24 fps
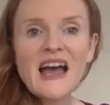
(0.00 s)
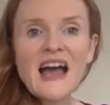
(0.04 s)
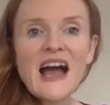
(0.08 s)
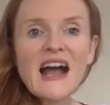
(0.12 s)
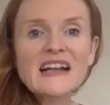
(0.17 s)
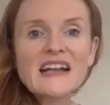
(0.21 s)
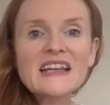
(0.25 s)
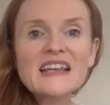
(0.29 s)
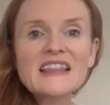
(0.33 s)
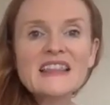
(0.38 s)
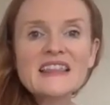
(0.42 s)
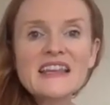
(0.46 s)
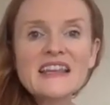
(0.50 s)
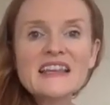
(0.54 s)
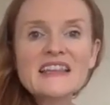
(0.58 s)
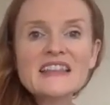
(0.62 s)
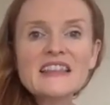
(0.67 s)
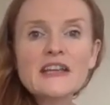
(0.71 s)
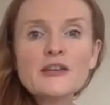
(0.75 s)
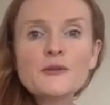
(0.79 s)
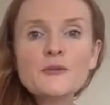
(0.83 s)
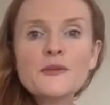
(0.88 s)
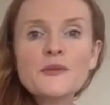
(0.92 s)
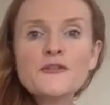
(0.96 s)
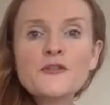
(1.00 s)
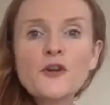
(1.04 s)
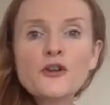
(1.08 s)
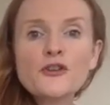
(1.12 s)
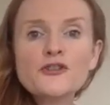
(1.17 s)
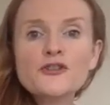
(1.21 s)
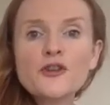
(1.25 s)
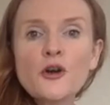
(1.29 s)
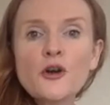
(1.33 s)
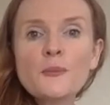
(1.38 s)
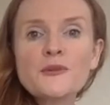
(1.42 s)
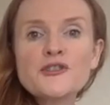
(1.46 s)
And I think that we've got
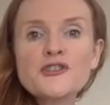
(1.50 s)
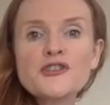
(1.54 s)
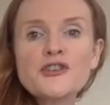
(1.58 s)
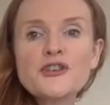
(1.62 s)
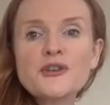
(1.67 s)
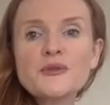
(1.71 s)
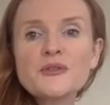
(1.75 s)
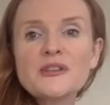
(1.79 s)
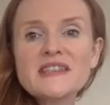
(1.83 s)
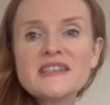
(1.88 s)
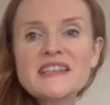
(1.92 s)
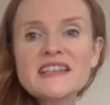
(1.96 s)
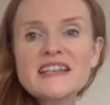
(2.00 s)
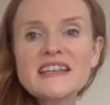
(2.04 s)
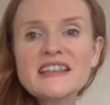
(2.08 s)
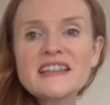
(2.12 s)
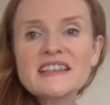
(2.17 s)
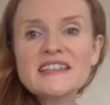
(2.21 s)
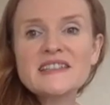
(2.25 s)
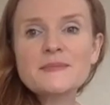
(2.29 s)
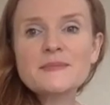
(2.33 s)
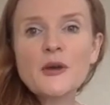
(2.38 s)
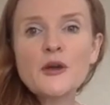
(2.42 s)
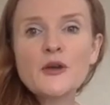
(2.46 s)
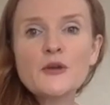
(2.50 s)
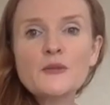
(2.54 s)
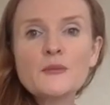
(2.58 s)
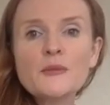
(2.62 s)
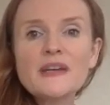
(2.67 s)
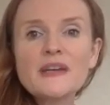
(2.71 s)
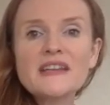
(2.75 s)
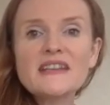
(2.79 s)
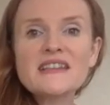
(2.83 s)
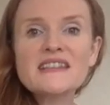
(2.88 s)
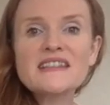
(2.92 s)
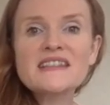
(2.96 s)
an opportunity at this
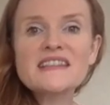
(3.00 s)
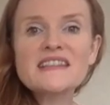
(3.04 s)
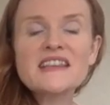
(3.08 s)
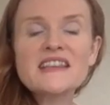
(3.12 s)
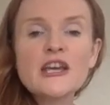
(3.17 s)
moment